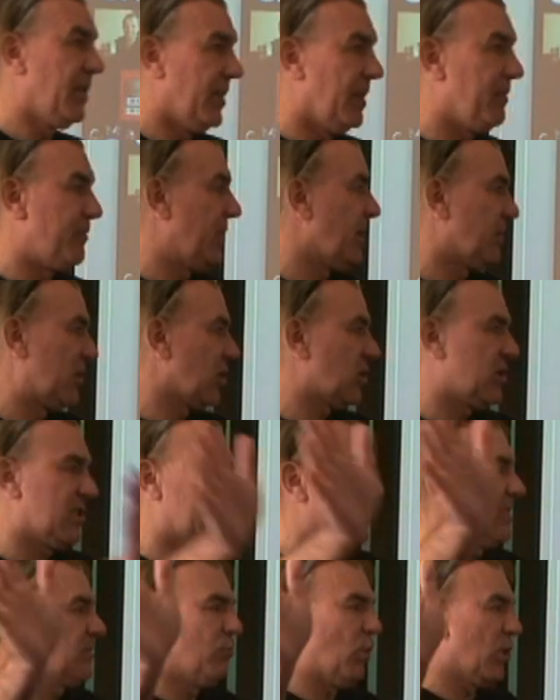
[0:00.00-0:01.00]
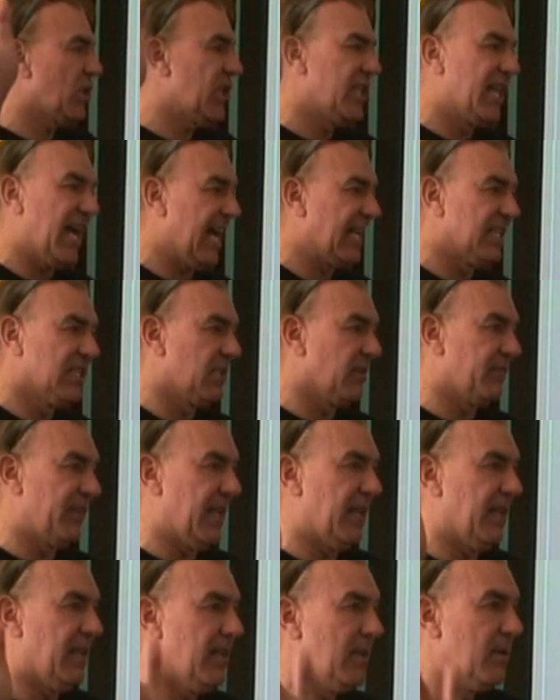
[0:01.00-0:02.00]
that they're just washing their hands of
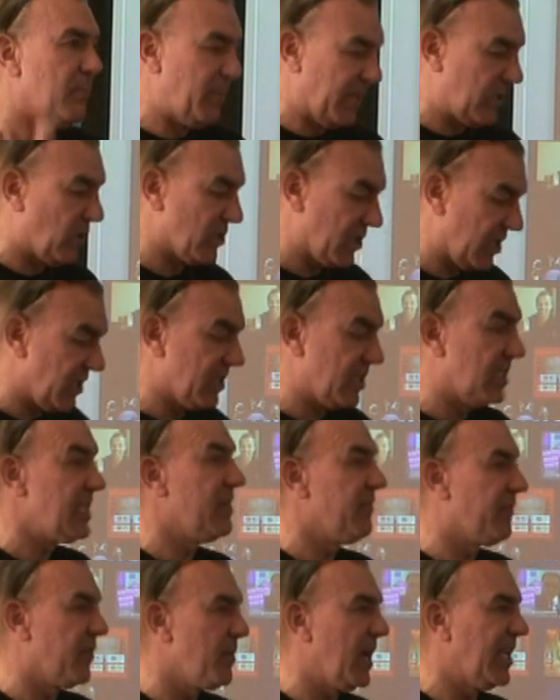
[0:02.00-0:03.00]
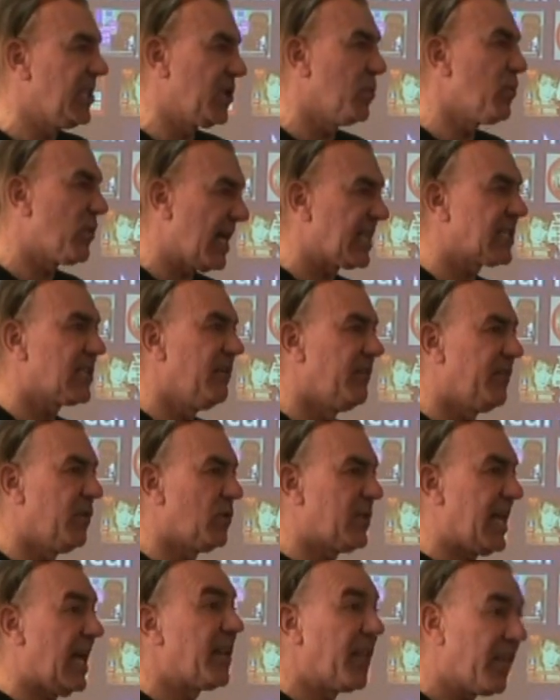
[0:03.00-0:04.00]
it because of this, the information we're asking
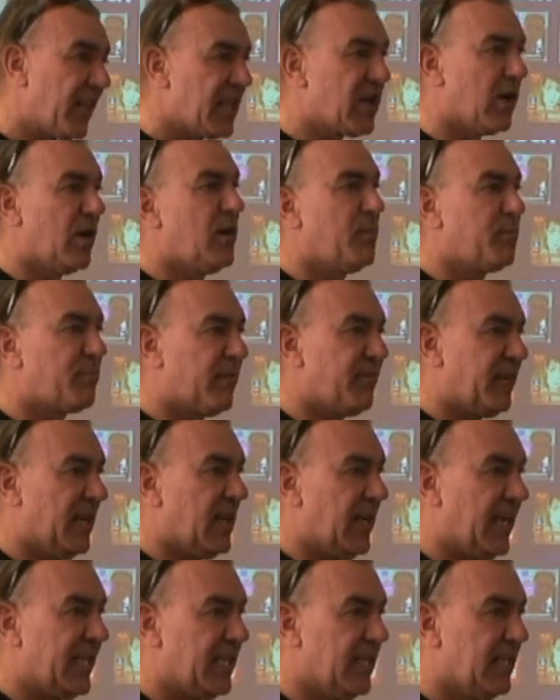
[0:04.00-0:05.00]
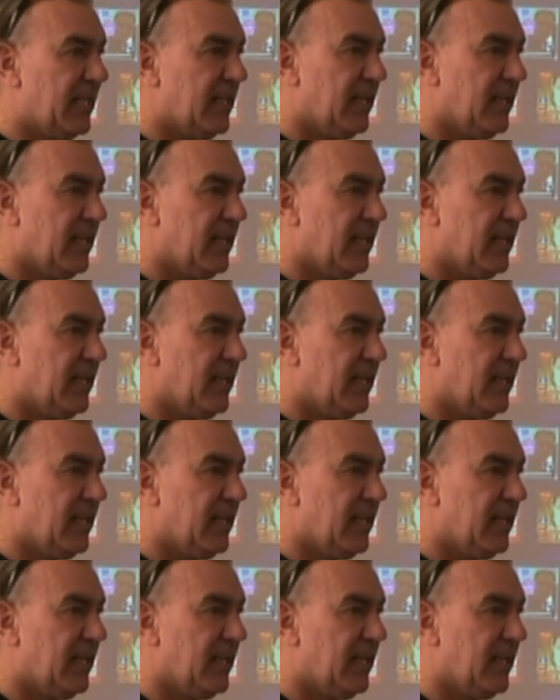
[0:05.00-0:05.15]
for now that they can't provide.